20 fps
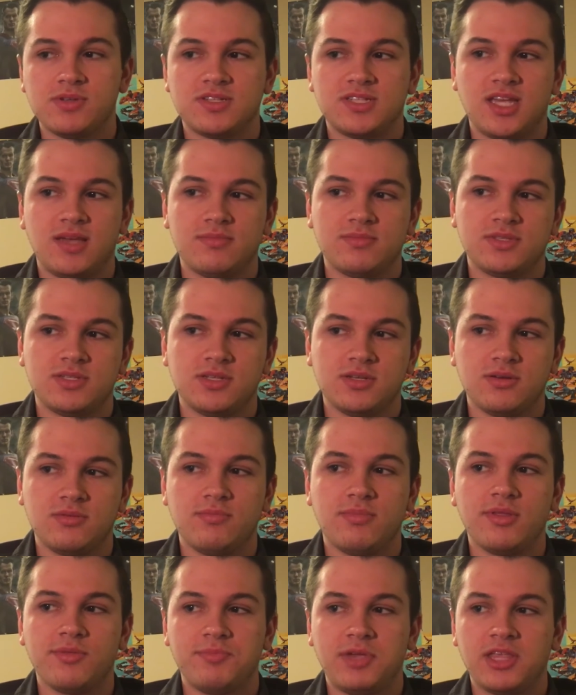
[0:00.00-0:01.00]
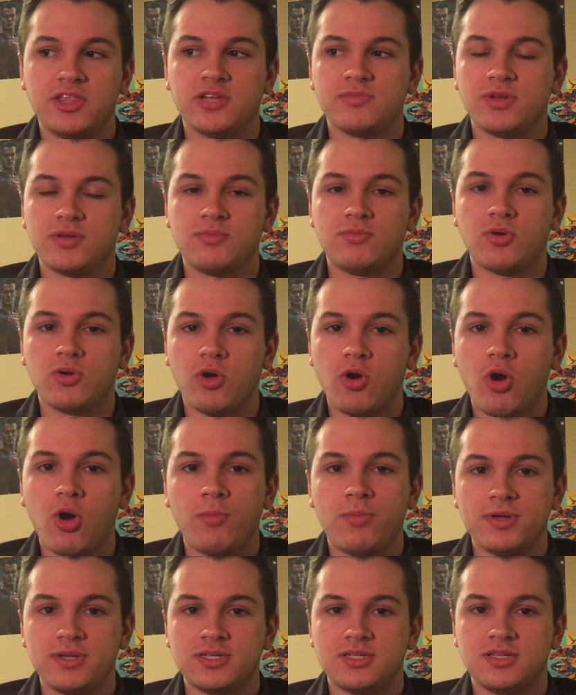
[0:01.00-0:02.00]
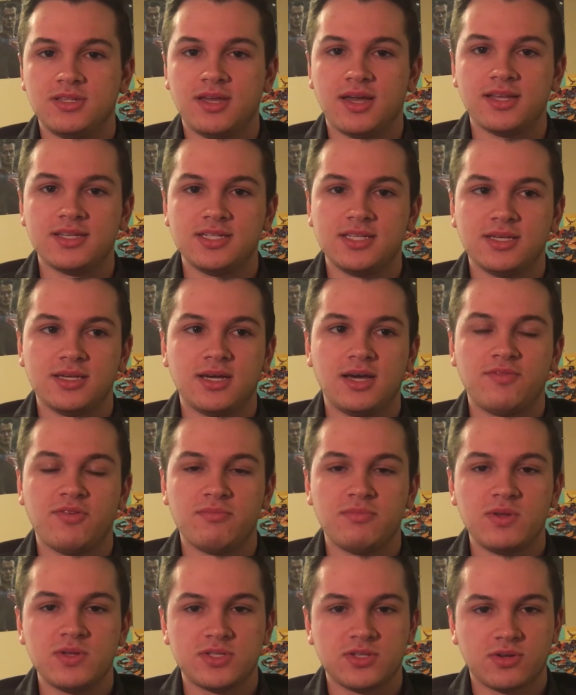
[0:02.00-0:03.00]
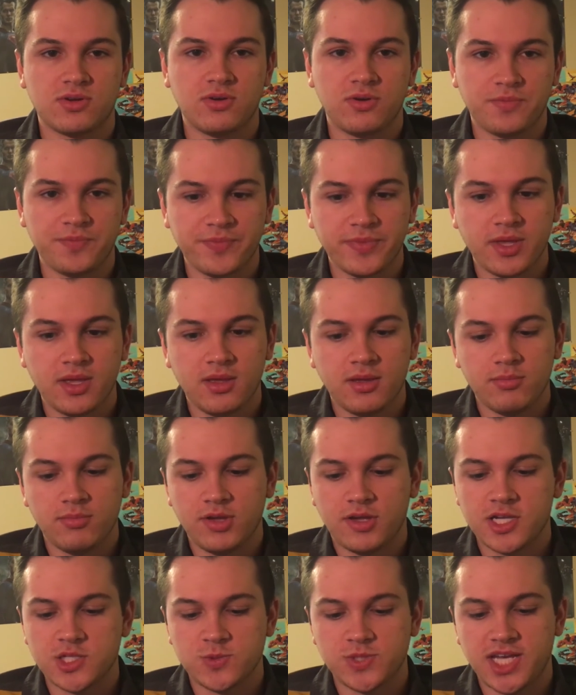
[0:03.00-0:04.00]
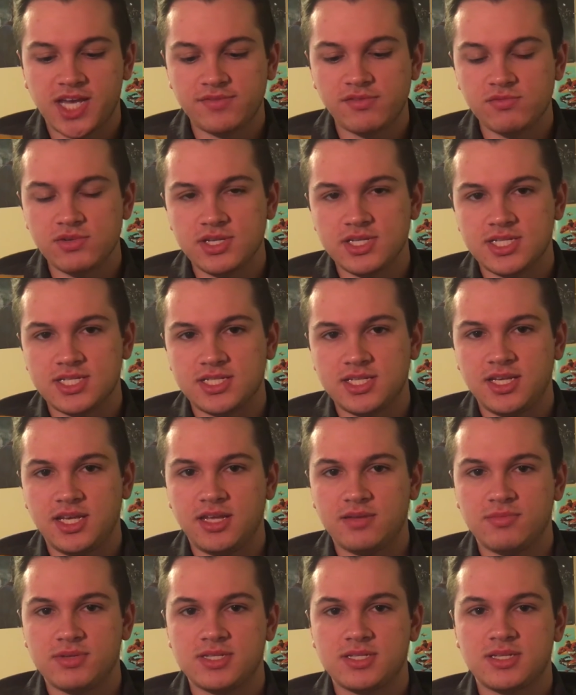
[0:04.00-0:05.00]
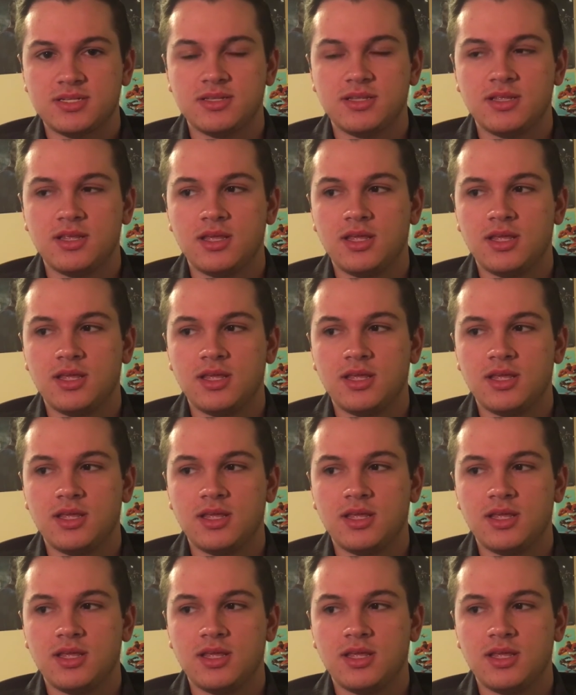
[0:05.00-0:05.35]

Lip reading: people seemed to be a little bit more open to the idea of a musical, because we haven't really seen